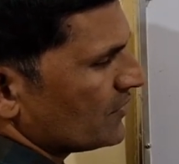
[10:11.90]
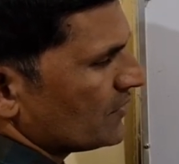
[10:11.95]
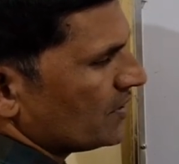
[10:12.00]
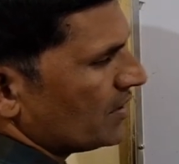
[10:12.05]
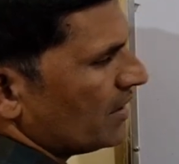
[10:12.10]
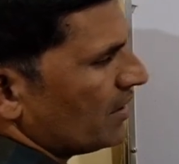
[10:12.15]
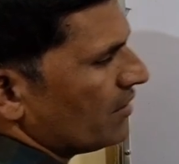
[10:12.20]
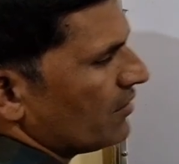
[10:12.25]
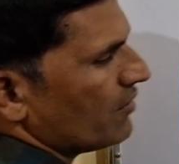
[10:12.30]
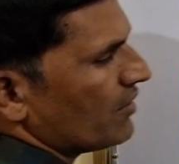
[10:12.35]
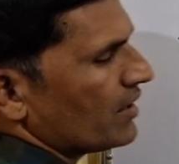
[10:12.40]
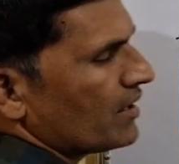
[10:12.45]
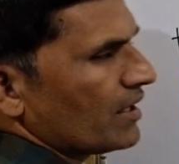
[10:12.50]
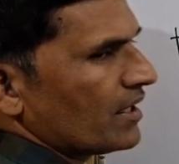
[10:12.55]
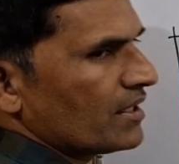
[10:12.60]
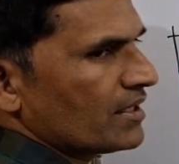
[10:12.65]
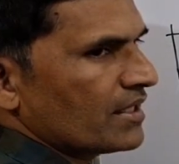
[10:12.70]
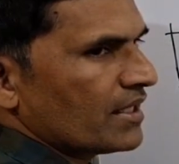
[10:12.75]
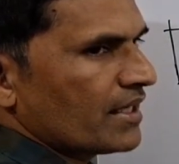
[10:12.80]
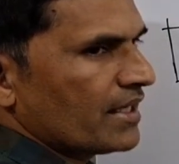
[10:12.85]
then your
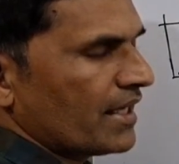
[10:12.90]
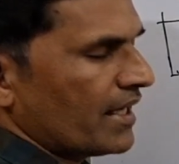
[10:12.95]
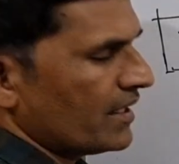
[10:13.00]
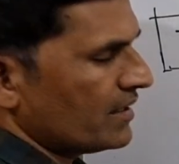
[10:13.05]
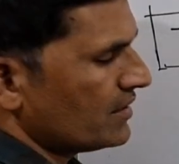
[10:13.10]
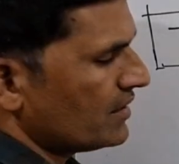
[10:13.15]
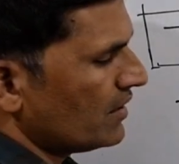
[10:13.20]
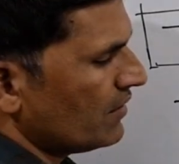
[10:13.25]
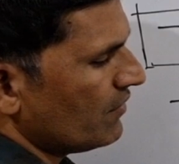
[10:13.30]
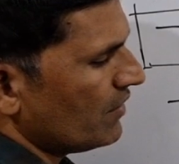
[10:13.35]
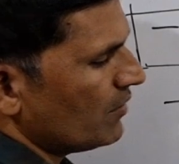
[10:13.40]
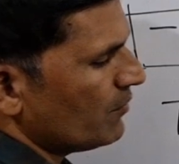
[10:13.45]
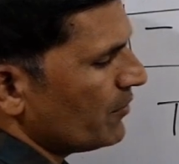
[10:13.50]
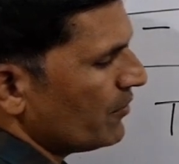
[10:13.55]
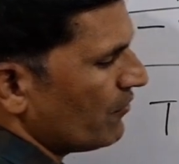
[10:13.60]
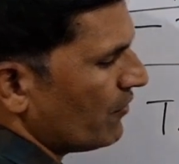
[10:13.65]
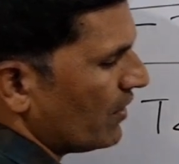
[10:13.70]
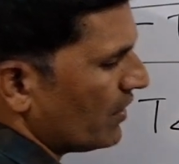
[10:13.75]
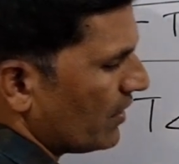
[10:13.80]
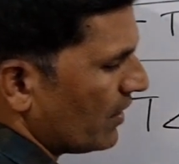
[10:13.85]
delta ST will
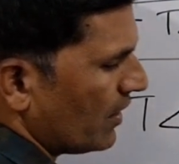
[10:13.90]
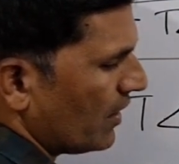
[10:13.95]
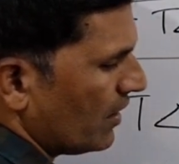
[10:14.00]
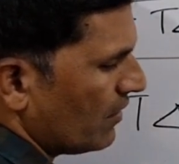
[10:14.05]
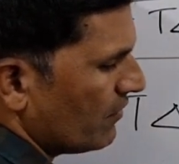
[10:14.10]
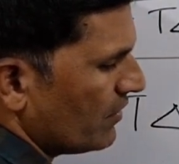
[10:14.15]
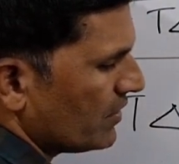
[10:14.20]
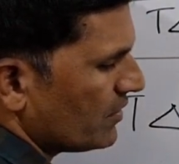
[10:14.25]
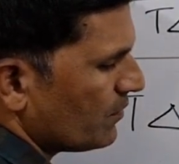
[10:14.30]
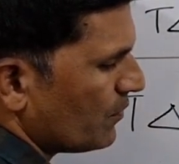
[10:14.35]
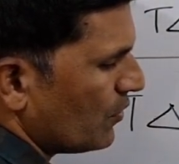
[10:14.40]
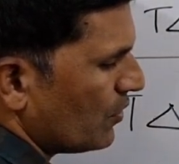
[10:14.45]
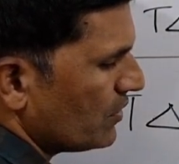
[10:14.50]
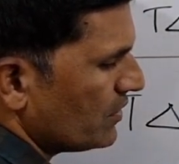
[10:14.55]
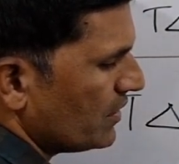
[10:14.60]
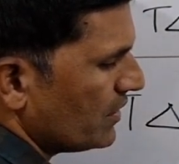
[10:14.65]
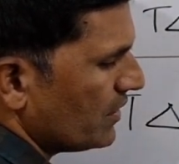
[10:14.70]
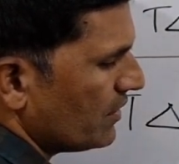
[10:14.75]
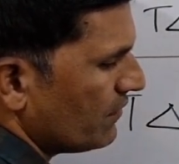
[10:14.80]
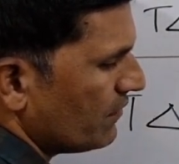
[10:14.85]
be what? Always
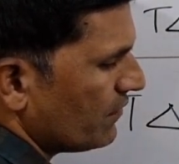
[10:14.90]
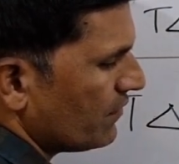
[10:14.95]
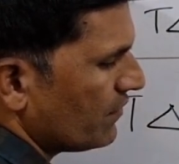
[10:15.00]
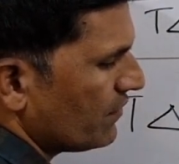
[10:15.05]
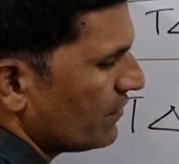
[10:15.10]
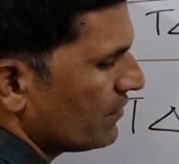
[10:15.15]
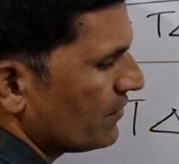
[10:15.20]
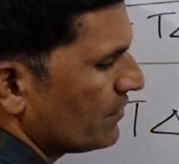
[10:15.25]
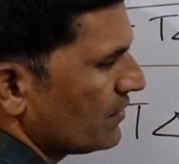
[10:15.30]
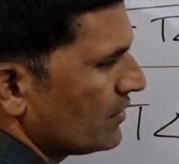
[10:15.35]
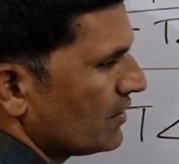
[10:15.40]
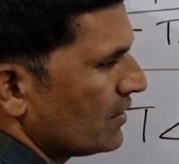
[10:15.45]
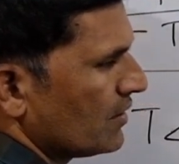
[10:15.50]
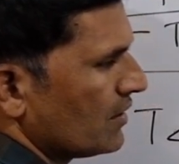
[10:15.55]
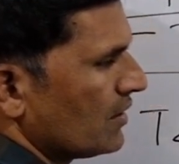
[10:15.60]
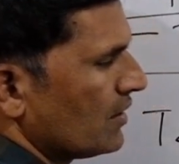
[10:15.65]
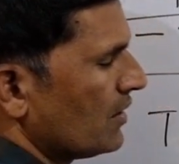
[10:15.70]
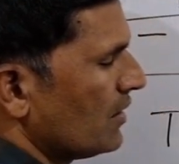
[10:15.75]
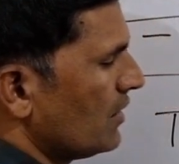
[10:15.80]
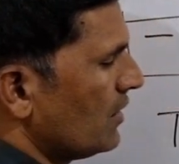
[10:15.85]
positive.
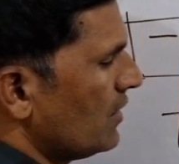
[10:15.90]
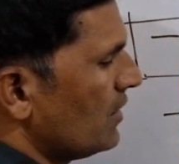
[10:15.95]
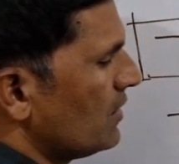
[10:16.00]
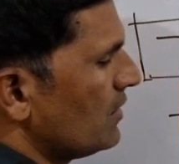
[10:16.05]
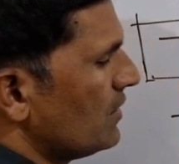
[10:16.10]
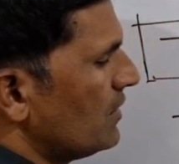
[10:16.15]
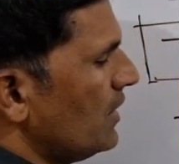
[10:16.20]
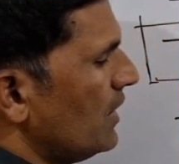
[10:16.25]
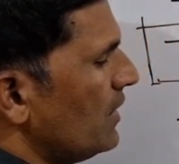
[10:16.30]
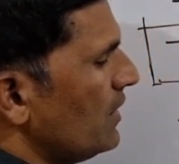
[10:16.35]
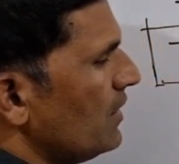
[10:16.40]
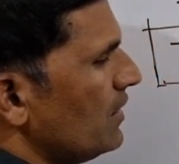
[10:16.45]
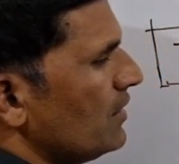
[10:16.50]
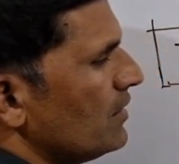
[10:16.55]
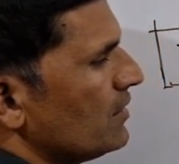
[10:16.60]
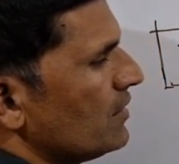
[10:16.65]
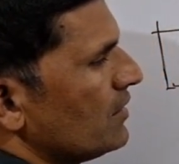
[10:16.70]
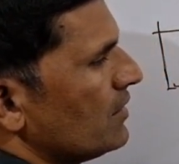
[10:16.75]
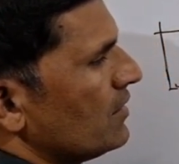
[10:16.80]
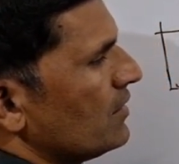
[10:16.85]

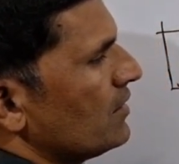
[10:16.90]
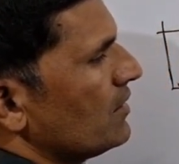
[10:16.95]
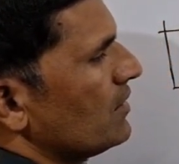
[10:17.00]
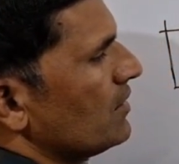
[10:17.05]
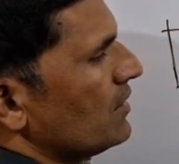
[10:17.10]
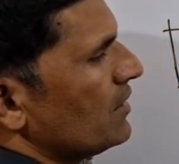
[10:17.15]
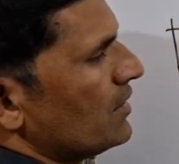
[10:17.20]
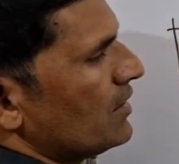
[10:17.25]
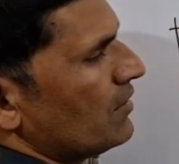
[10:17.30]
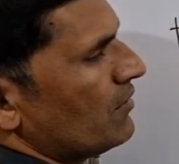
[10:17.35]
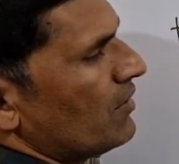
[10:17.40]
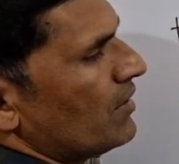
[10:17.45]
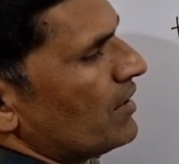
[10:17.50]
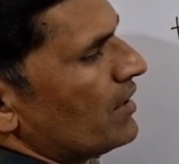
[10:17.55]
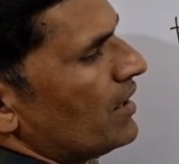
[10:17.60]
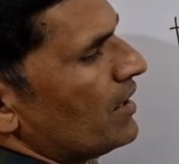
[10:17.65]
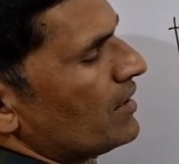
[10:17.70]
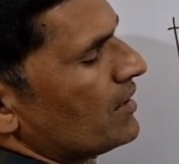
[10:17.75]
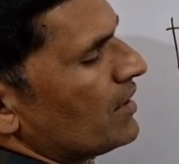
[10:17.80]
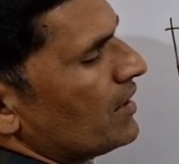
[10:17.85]
Then your
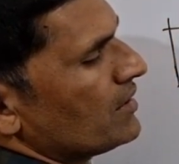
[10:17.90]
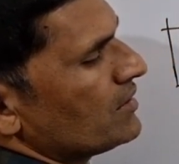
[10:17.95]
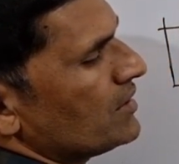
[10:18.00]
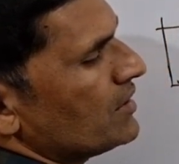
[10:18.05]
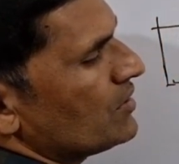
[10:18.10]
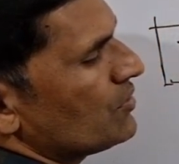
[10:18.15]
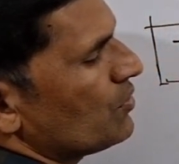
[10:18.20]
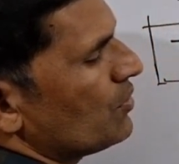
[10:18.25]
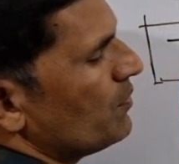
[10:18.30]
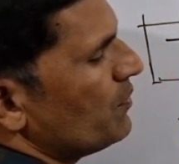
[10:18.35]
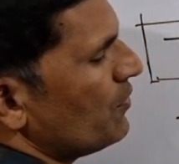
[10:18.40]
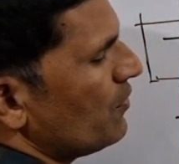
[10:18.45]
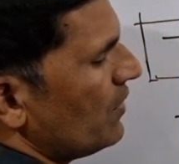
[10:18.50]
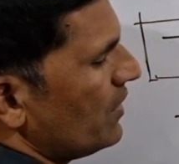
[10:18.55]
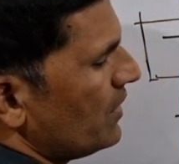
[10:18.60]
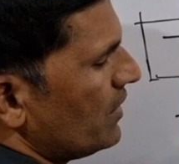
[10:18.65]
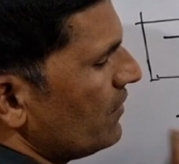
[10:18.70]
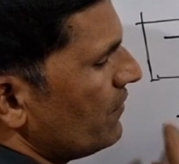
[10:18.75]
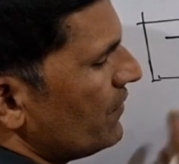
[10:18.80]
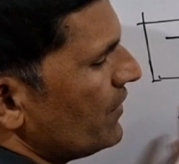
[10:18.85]
delta G should be
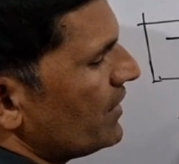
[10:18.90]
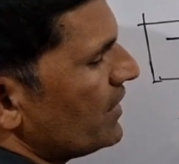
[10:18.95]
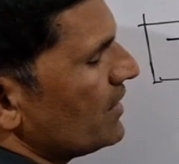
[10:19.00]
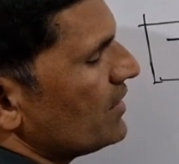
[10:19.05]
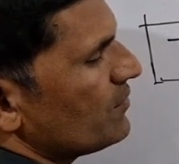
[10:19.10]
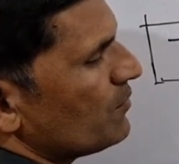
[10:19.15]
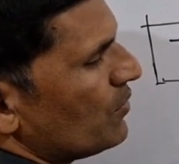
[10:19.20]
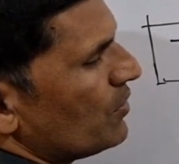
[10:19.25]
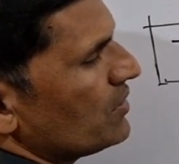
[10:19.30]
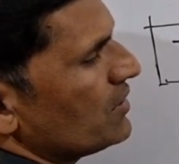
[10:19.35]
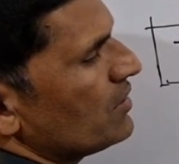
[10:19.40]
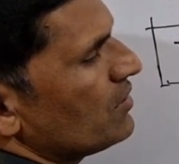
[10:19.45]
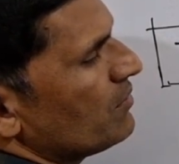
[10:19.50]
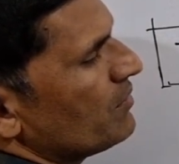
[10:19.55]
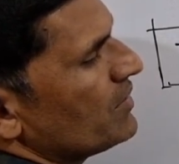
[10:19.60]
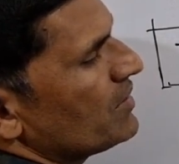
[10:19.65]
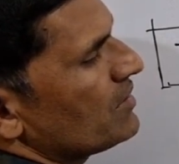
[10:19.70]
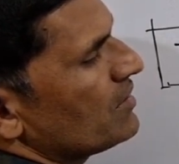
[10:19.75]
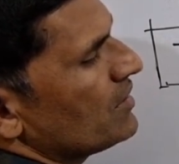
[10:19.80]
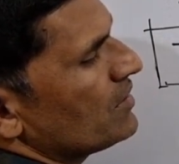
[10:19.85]
what? If it is
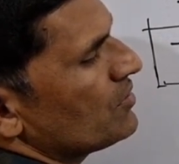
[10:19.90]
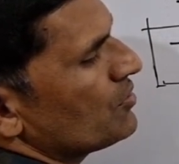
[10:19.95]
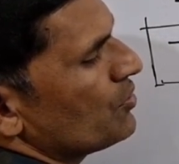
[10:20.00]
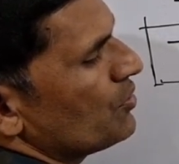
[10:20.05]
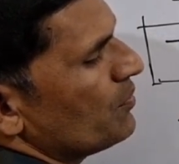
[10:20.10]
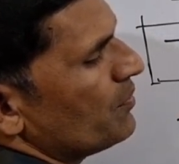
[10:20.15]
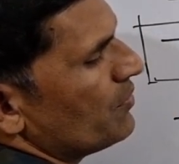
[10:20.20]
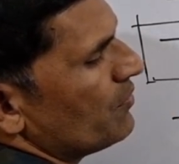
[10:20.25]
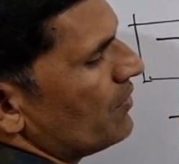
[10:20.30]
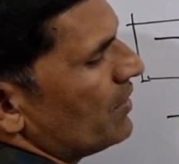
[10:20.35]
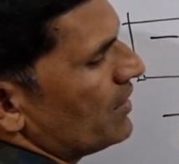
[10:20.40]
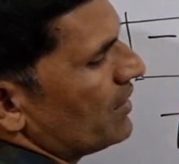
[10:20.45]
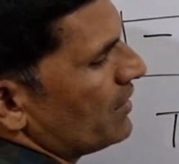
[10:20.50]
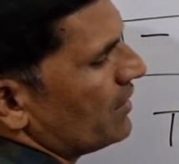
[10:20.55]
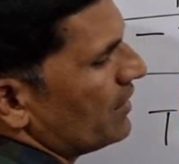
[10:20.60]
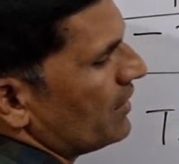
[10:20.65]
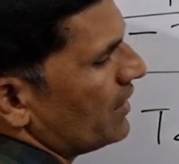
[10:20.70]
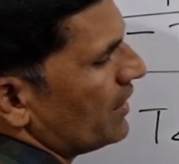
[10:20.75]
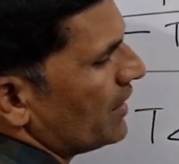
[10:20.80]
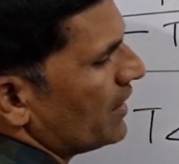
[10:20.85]
positive, means this should be
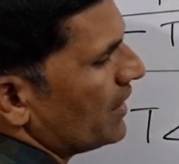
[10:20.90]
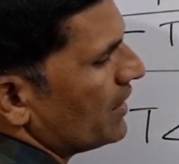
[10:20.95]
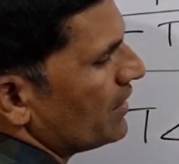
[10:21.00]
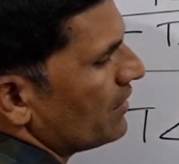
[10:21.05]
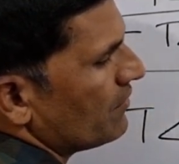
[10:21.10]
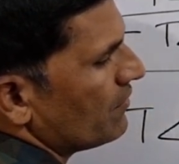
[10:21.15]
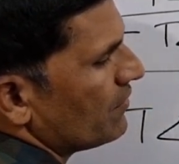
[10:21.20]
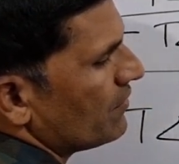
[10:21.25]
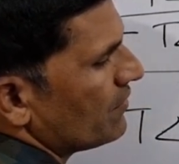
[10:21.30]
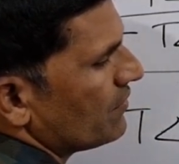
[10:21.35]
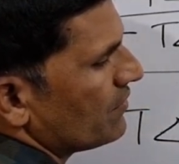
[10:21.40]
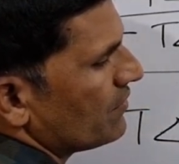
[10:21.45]
what? Negative.